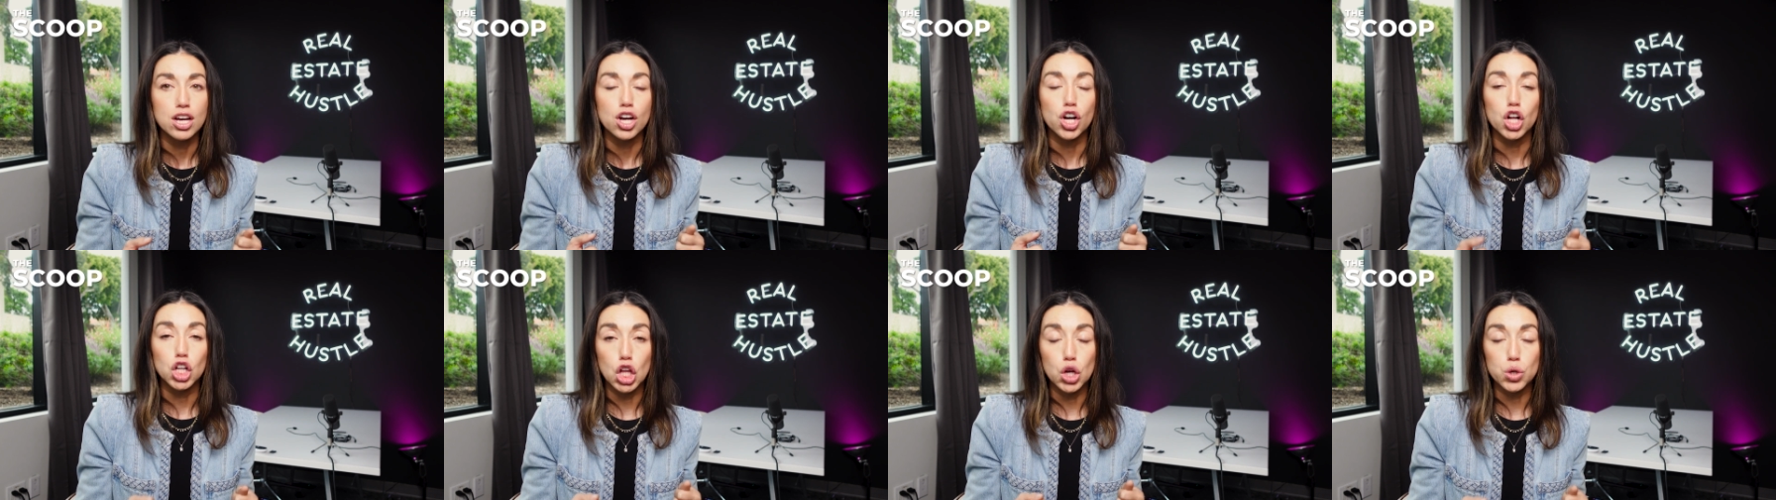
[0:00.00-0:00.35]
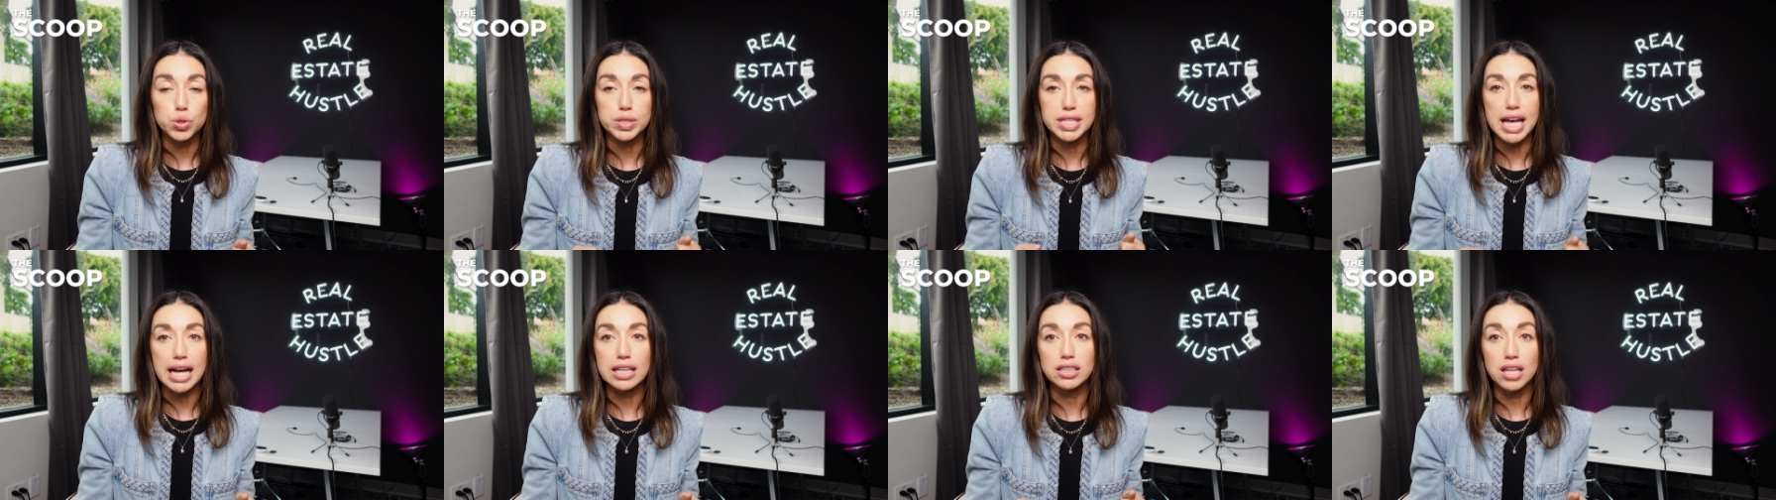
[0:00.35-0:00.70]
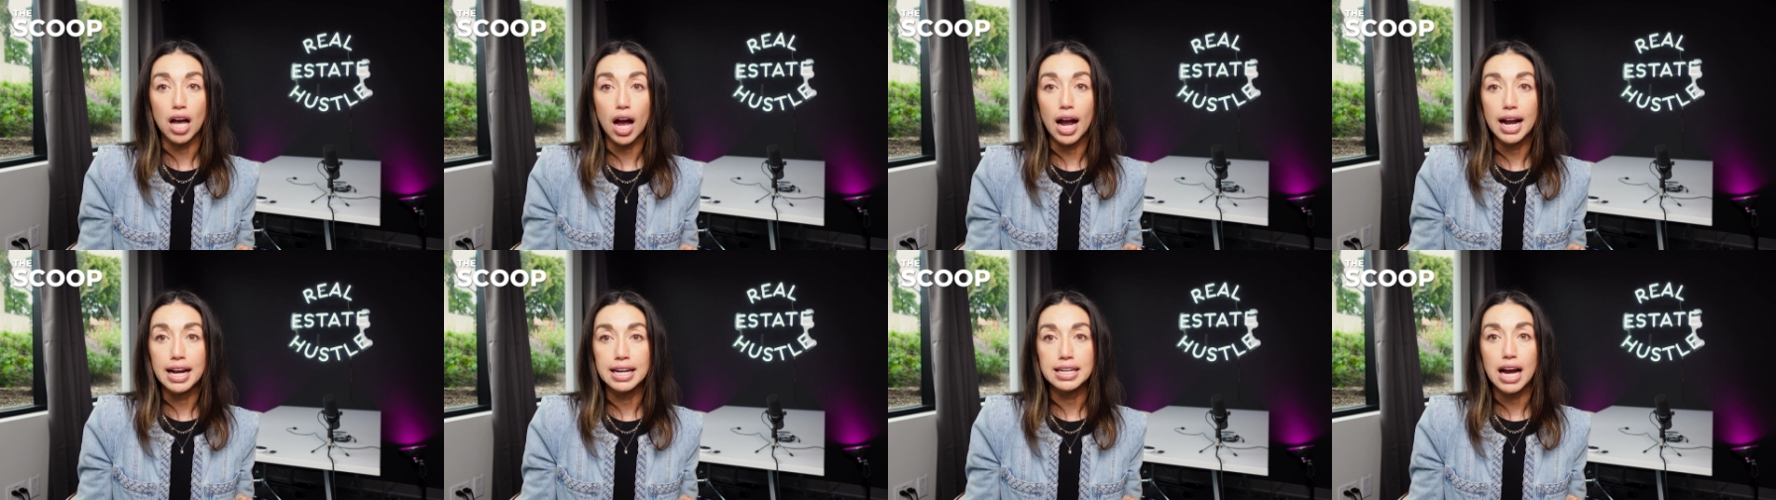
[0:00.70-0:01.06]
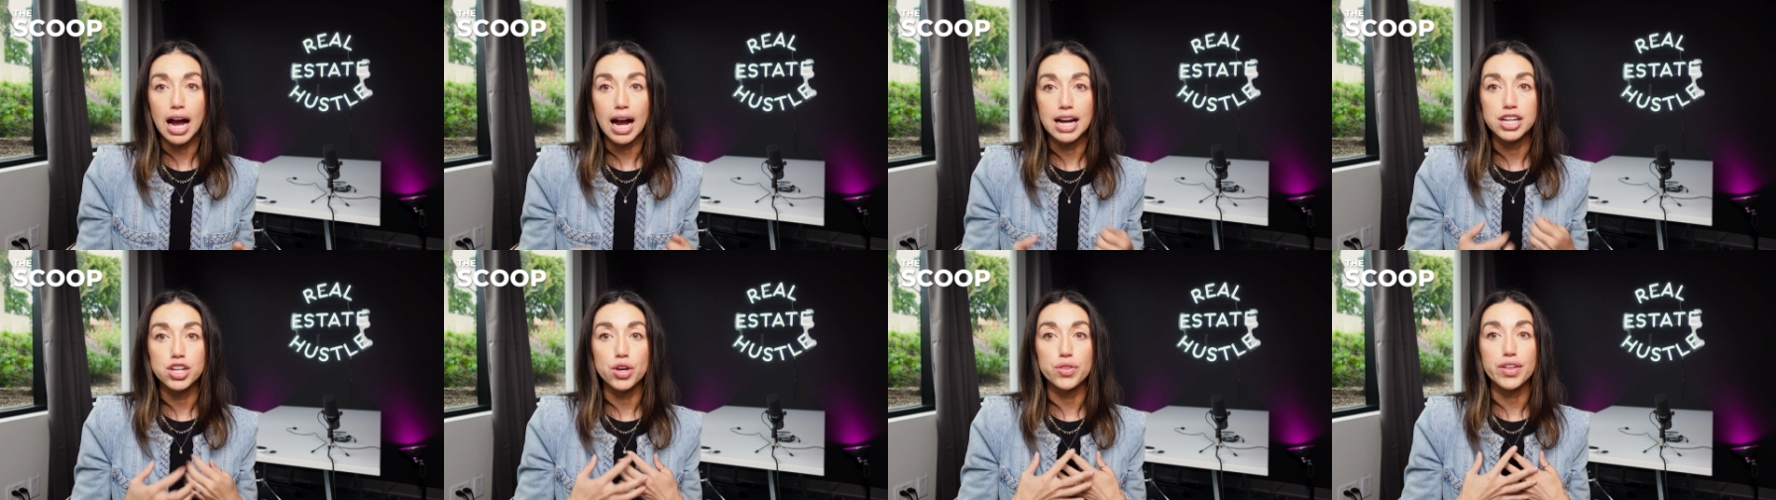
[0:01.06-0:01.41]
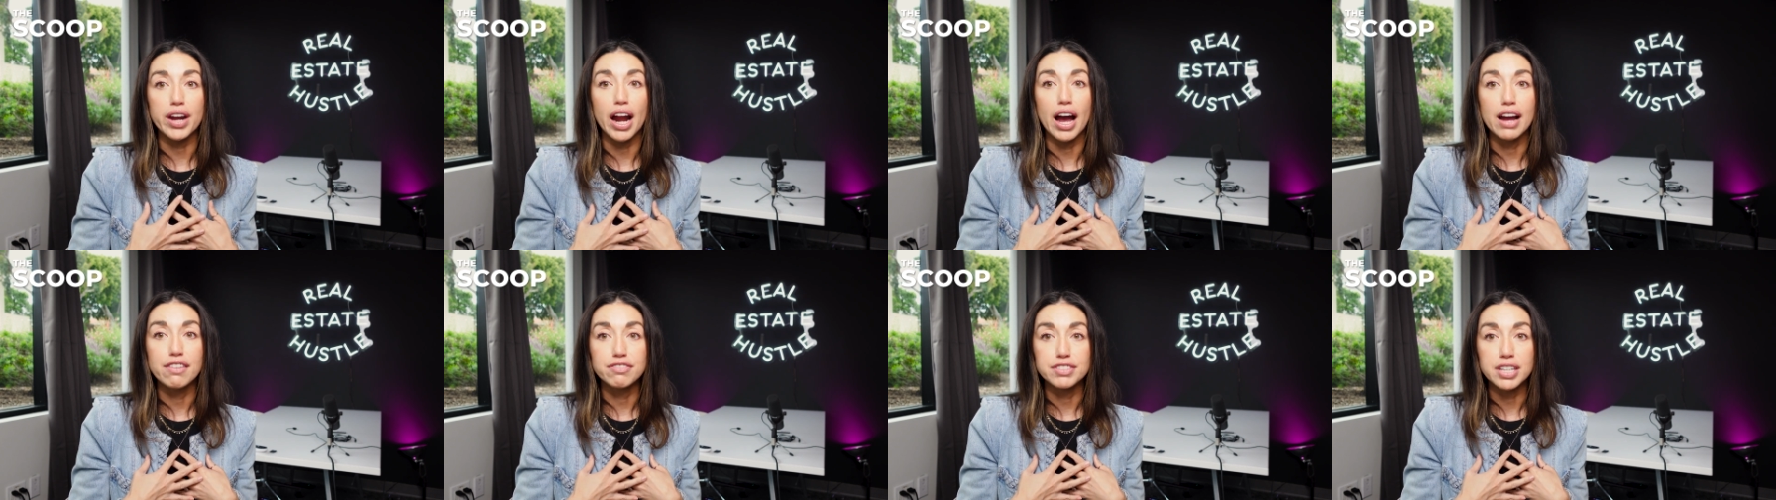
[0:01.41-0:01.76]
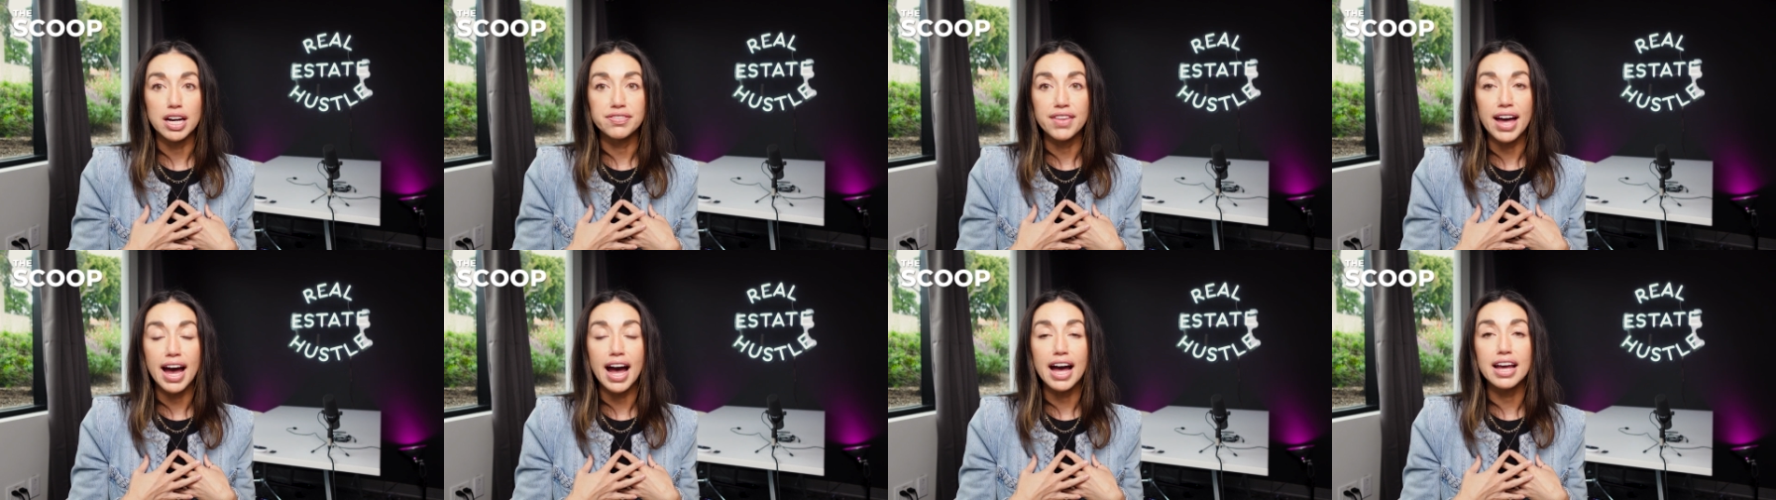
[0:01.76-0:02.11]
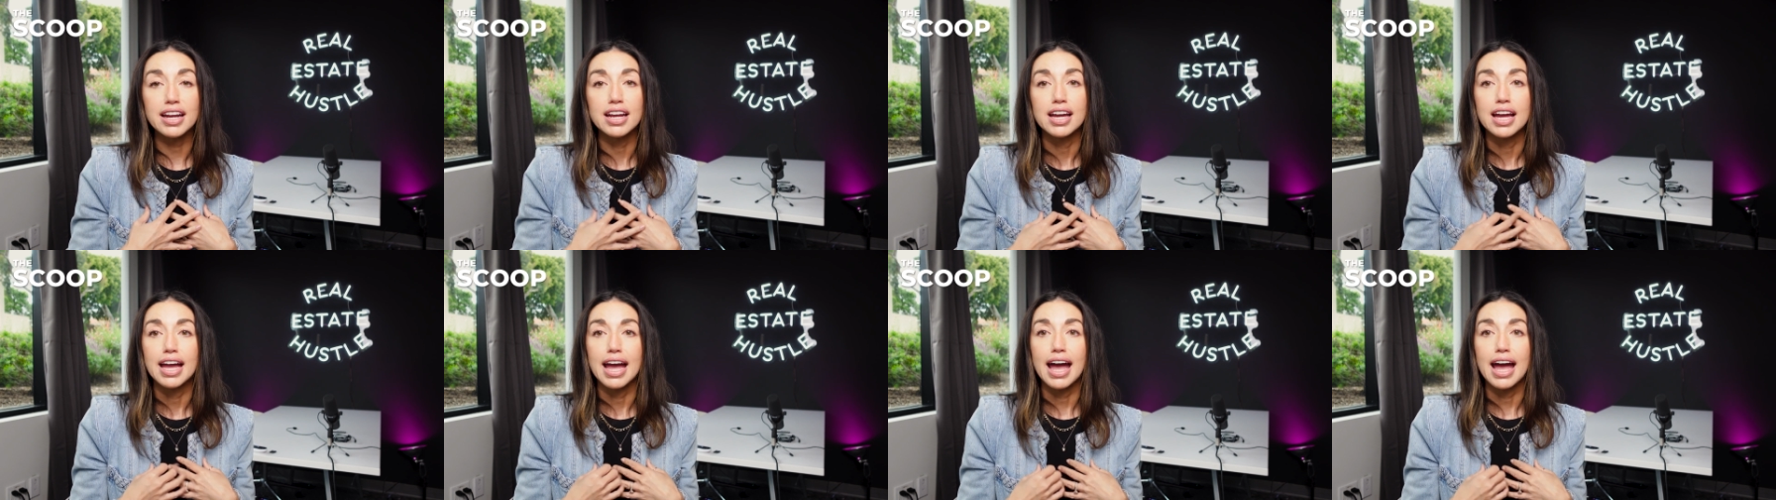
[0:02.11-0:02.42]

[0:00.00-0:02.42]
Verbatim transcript: close that line. I know that I've done that.